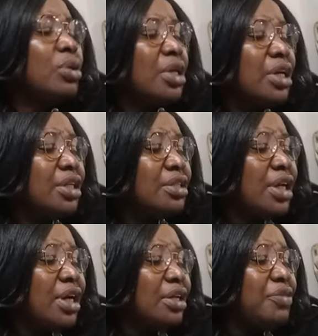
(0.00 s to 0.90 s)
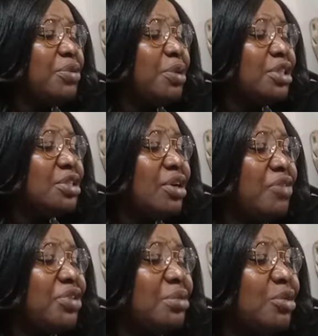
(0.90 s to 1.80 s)
Okay, everybody is not
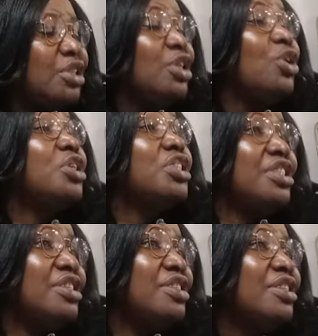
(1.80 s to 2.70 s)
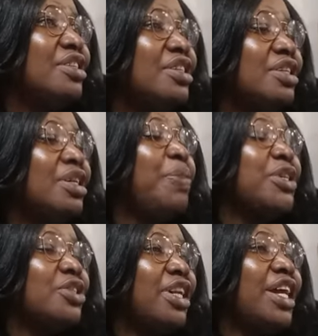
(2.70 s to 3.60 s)
having the money. They audit. They
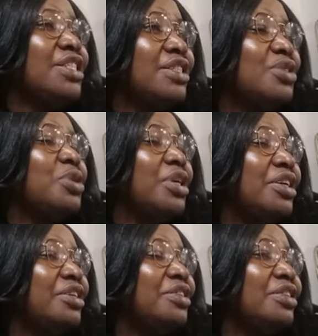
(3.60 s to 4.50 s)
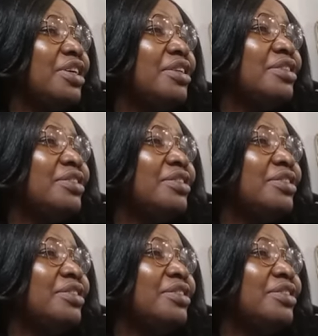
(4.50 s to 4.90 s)
personalize it, okay? Yeah?